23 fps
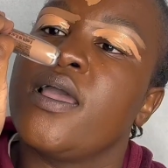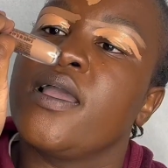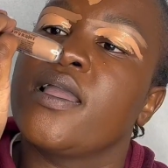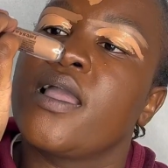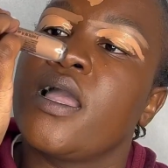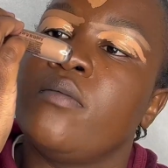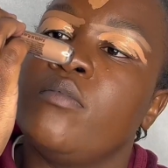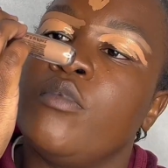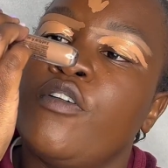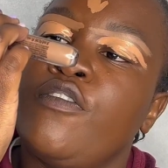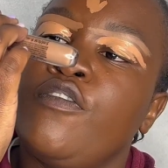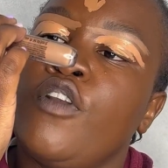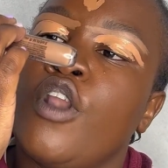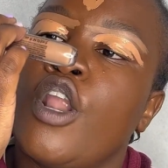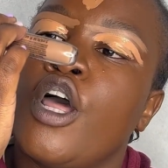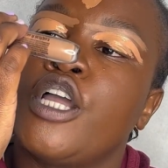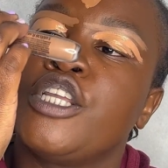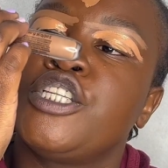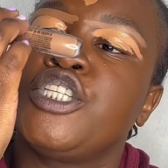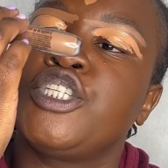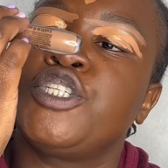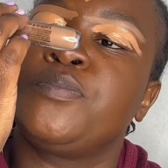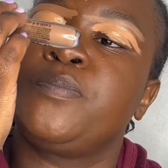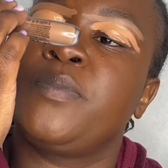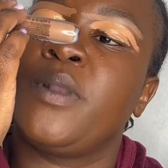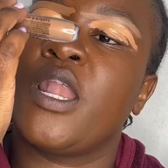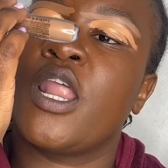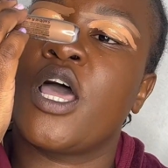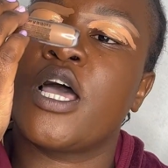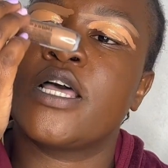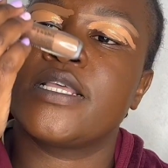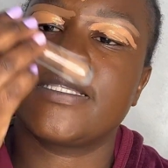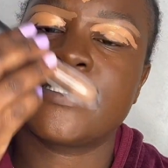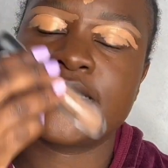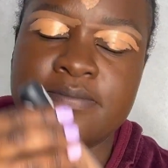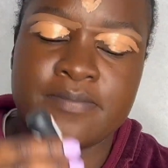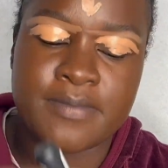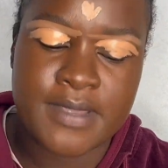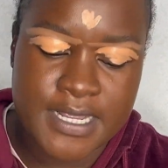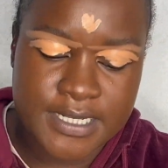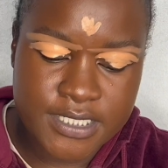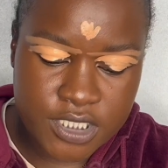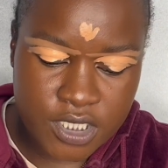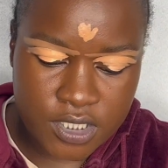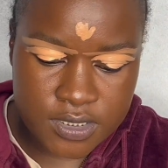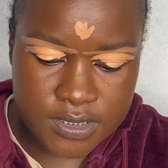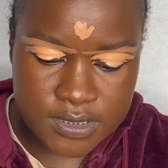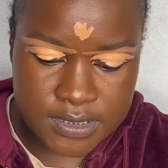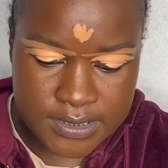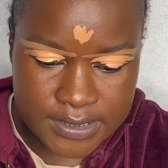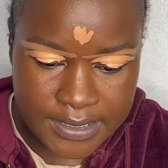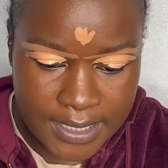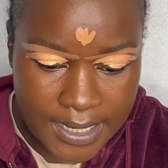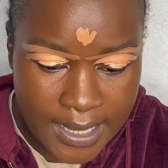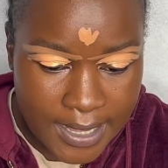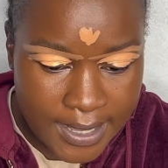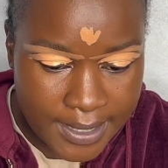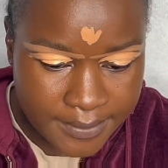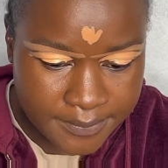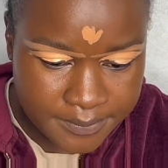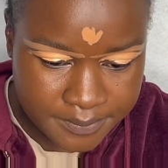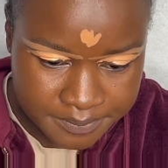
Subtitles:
Camouflage Plus Matte Concealer.